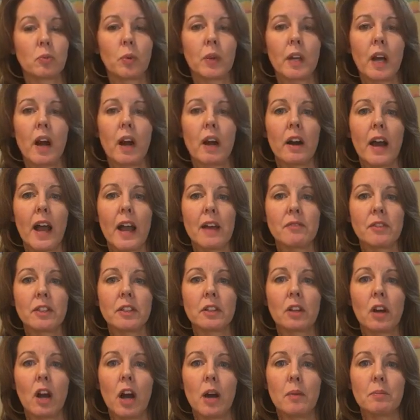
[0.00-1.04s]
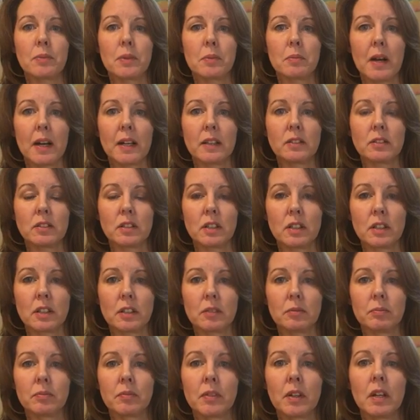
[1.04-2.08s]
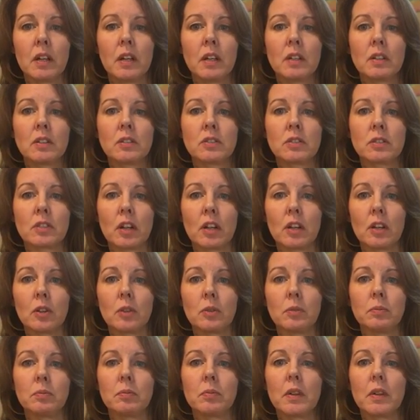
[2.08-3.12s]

We are having to compromise here. So